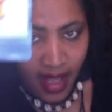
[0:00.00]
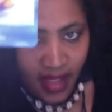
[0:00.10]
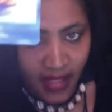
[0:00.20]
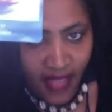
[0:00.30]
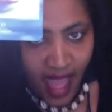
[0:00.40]

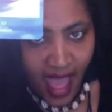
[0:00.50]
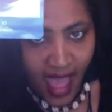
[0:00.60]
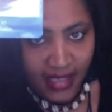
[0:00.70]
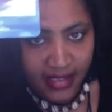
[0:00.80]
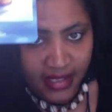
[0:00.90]

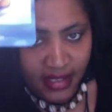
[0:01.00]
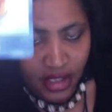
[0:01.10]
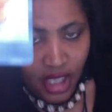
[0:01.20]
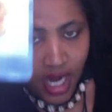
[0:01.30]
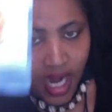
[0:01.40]
that
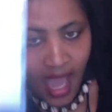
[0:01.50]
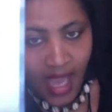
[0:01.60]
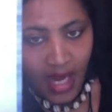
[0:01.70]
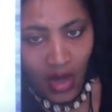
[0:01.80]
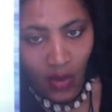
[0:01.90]
you're
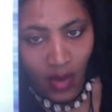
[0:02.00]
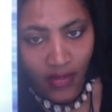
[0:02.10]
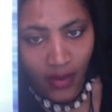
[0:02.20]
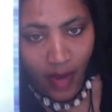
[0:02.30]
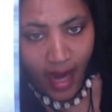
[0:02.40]
not on
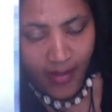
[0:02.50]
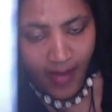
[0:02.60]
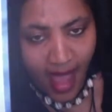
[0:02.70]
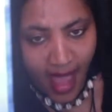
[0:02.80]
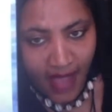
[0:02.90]
the right
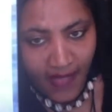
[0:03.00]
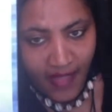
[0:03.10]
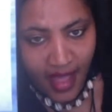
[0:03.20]
path,